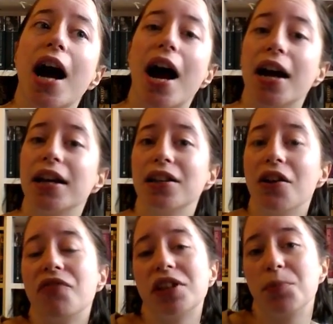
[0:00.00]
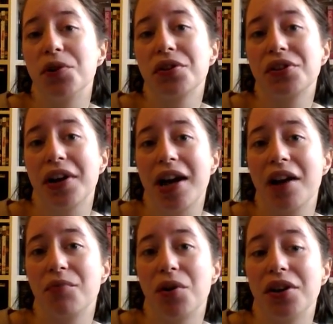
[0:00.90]
I love this book, so I
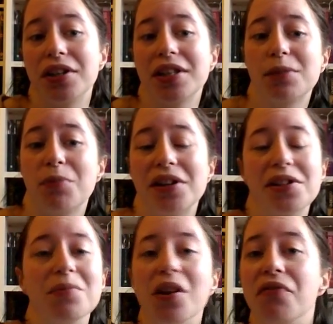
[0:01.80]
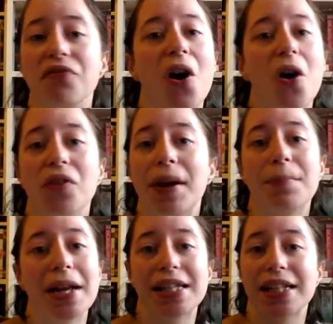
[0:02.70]
kind of wanted to spread some love for
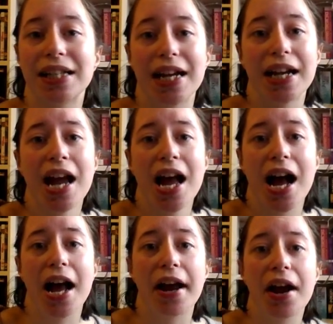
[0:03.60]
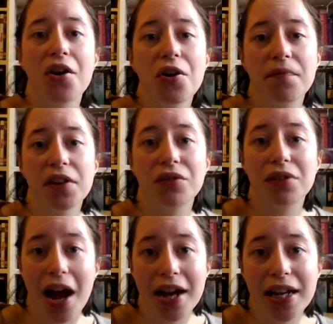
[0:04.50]
it, basically. And I hope that
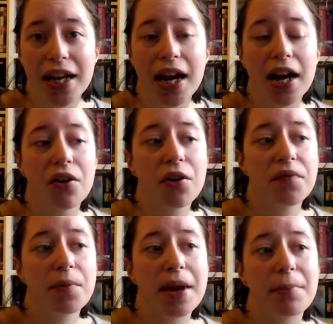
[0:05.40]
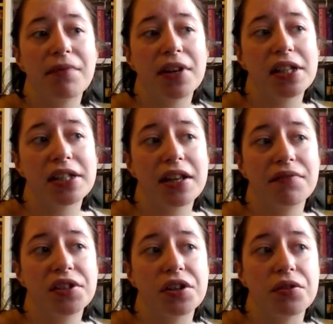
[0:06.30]
you like it. I hope that maybe this
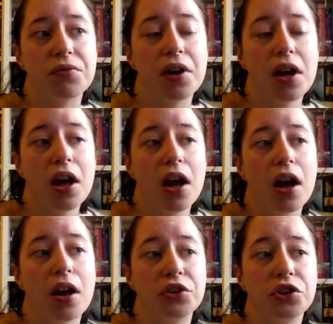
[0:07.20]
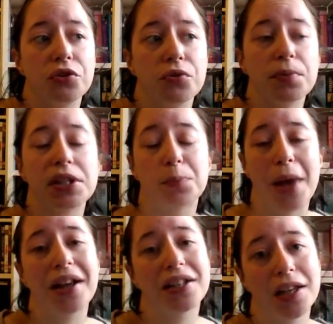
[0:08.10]
gives you a new
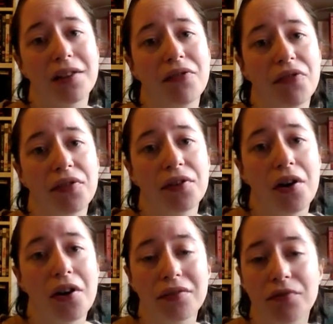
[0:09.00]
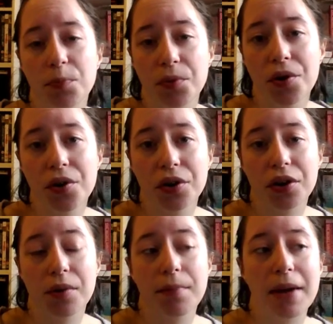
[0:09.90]
perspective on the book.
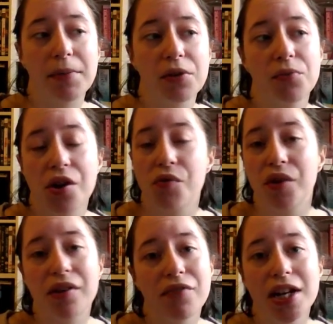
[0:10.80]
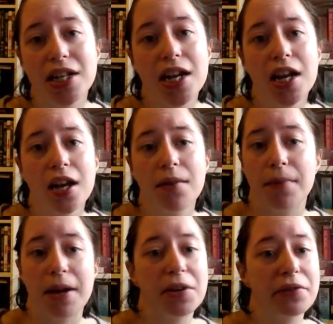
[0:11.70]
Maybe you want to reread it.
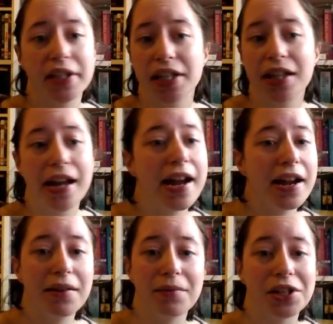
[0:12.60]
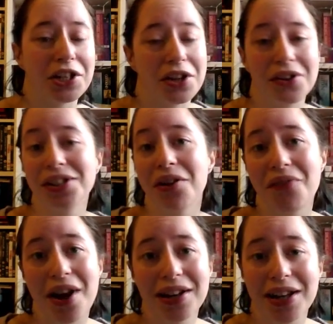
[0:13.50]
Maybe you still hate it, which is also
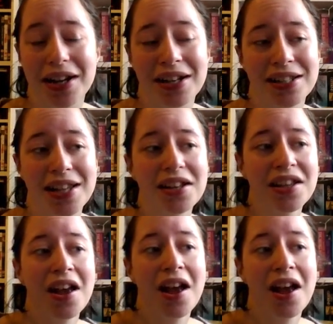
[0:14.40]
fine, like I said.